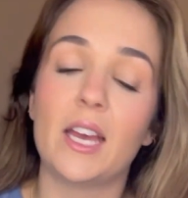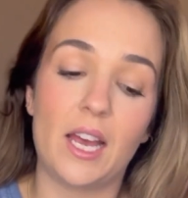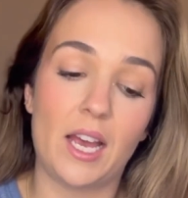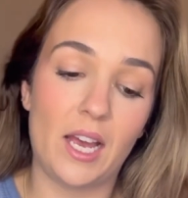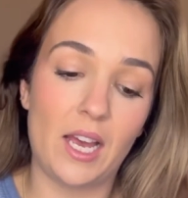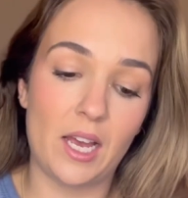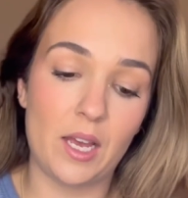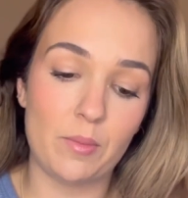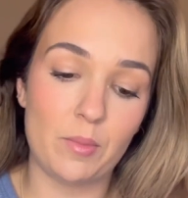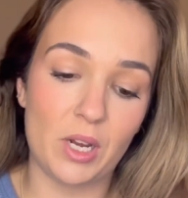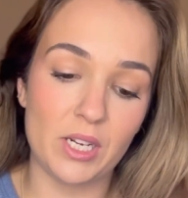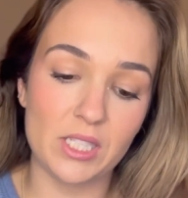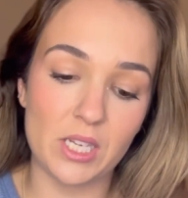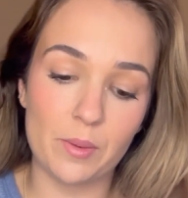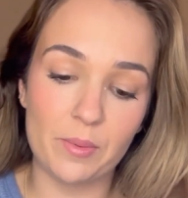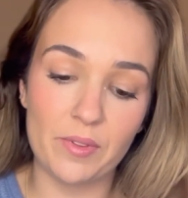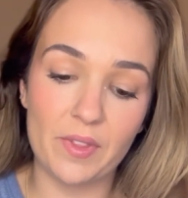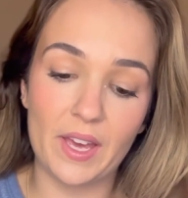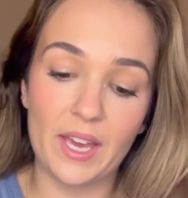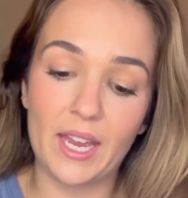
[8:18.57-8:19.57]
On top
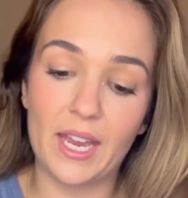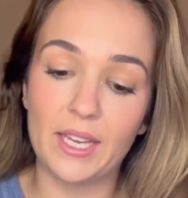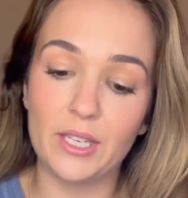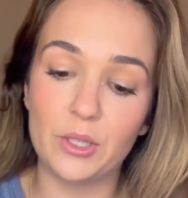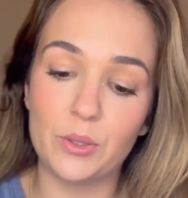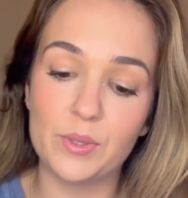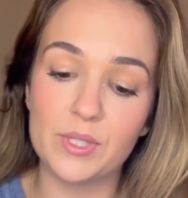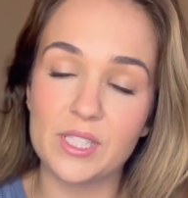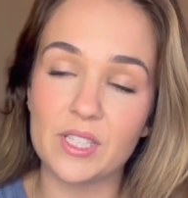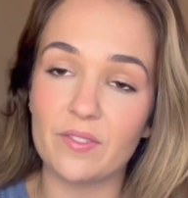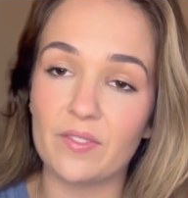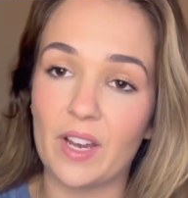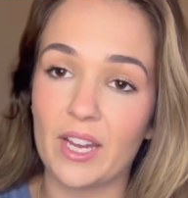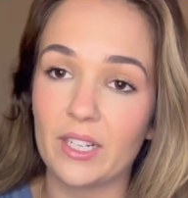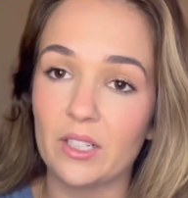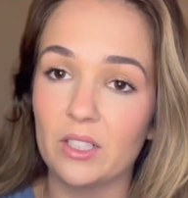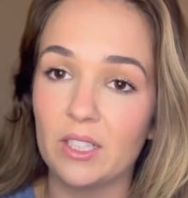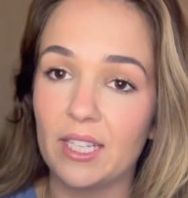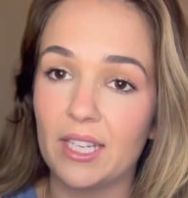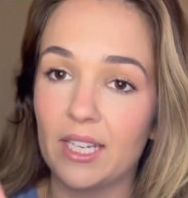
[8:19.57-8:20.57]
of that, I used the
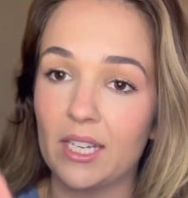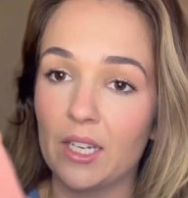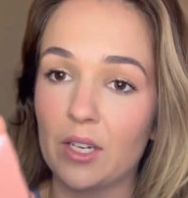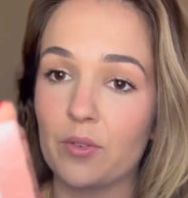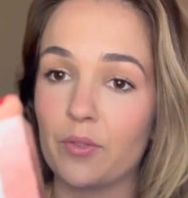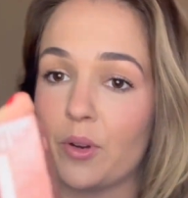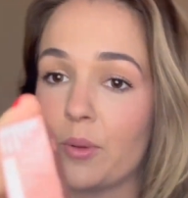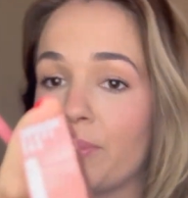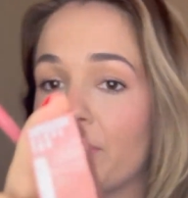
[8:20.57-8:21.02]
vinyl ink from